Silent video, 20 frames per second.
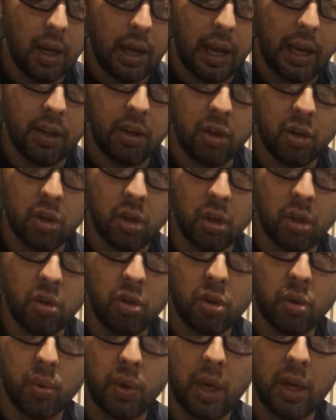and you can
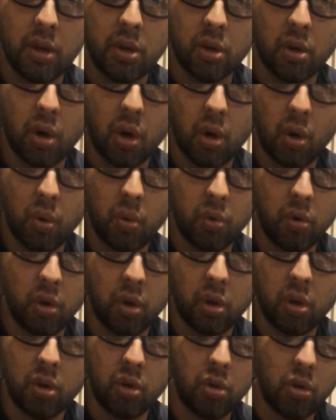create your own.
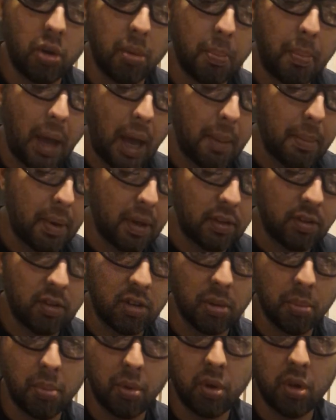You can do the Batman
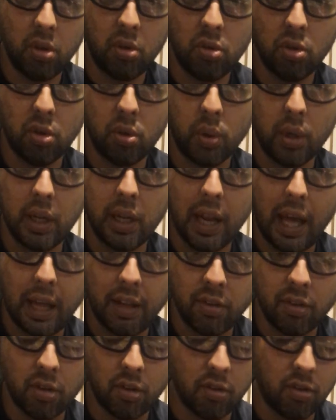symbol, you can do Green
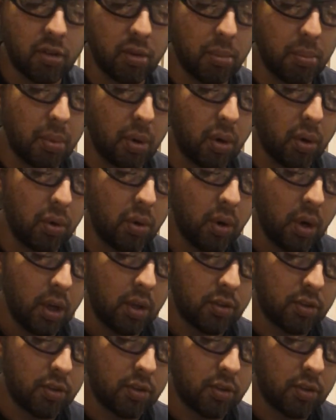Lantern symbol.